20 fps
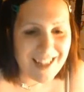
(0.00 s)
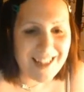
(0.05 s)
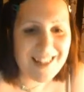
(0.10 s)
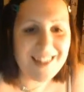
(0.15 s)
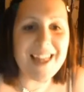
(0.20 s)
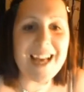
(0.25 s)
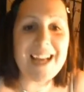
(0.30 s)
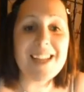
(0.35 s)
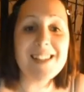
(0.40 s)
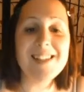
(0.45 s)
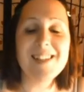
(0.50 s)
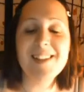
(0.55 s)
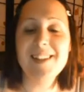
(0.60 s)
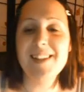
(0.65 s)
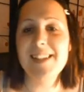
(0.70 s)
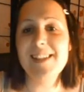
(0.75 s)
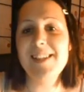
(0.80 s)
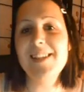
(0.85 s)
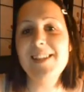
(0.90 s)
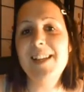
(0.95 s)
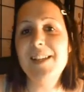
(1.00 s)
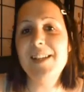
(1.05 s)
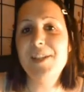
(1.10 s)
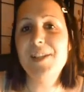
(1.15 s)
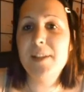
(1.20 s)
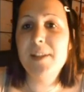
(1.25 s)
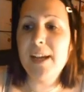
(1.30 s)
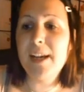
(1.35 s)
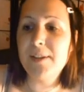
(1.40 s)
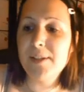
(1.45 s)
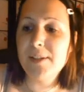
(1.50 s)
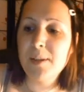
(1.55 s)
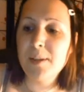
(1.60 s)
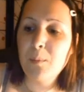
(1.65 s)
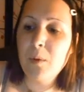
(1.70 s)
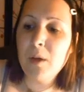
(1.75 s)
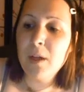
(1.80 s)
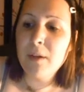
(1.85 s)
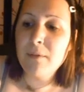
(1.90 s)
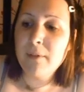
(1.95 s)
That's this is like
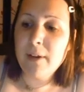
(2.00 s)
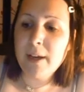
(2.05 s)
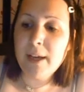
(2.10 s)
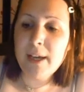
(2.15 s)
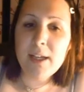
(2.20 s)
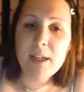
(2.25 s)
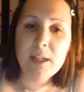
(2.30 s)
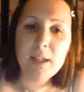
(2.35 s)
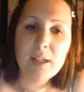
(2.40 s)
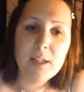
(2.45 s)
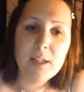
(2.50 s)
2001, right?